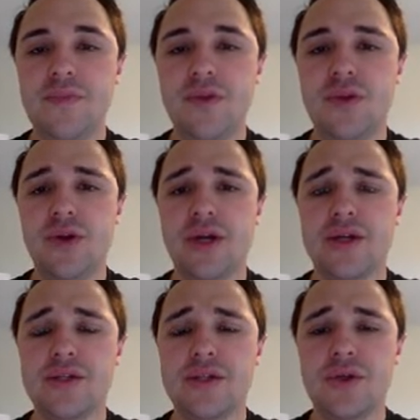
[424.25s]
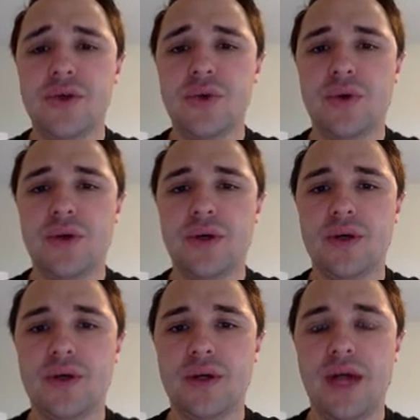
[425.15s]
looking to
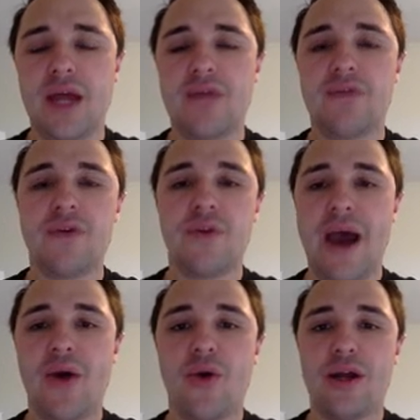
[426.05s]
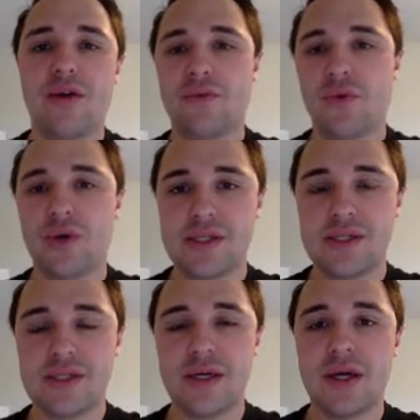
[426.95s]
gain further power and influence